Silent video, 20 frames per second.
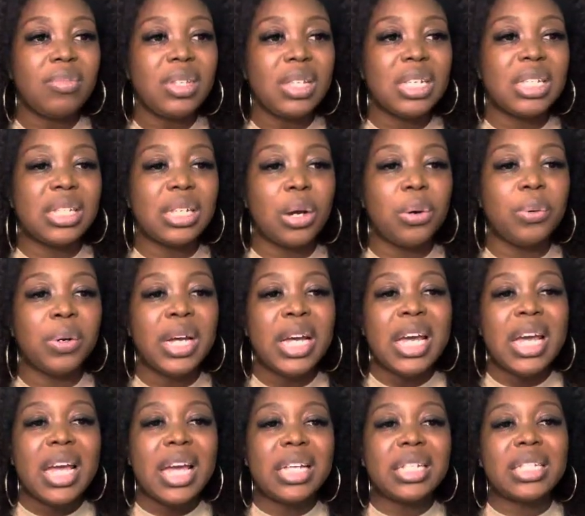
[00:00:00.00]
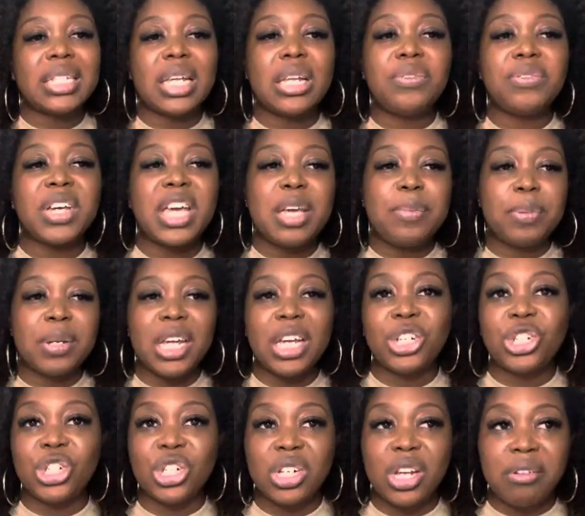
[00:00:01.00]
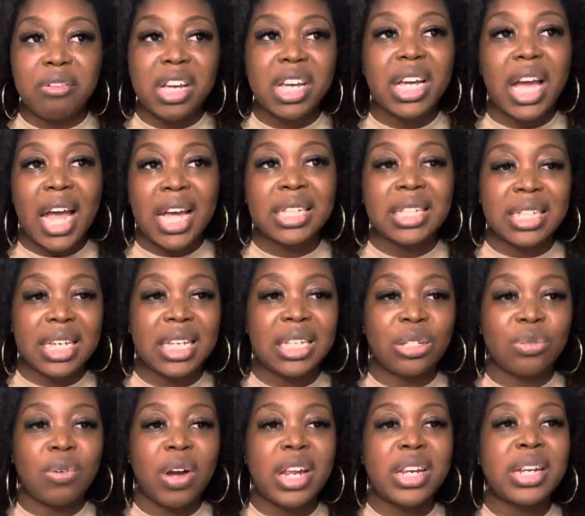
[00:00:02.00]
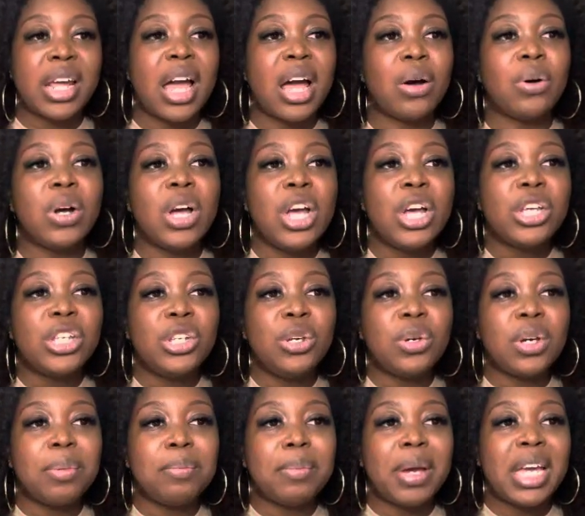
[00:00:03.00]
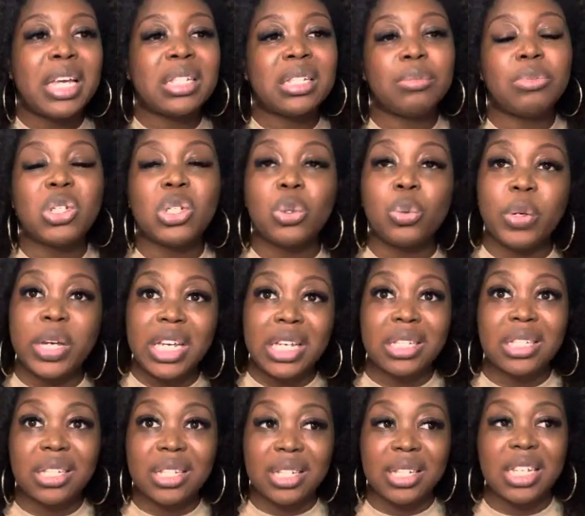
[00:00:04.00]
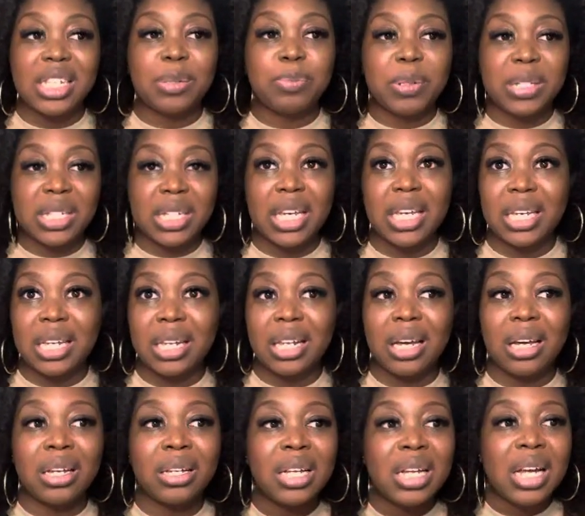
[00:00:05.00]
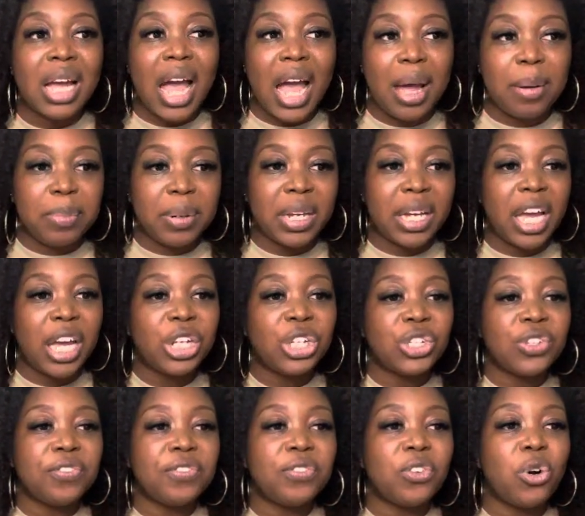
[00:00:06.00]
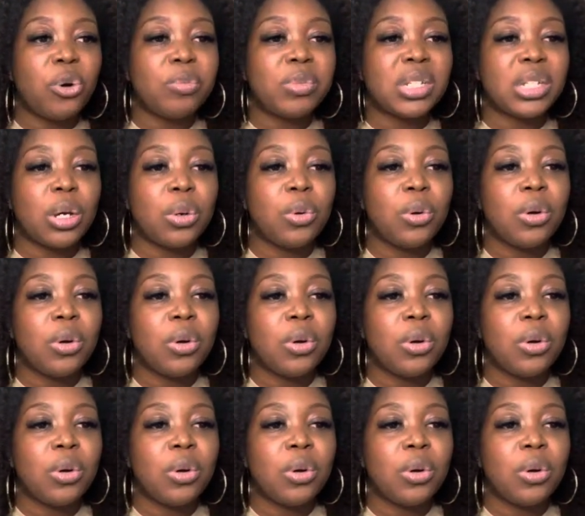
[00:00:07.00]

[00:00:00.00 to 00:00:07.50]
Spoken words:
So instead of keeping it generic as it is right now, you can make some tweaks to this particular application form. So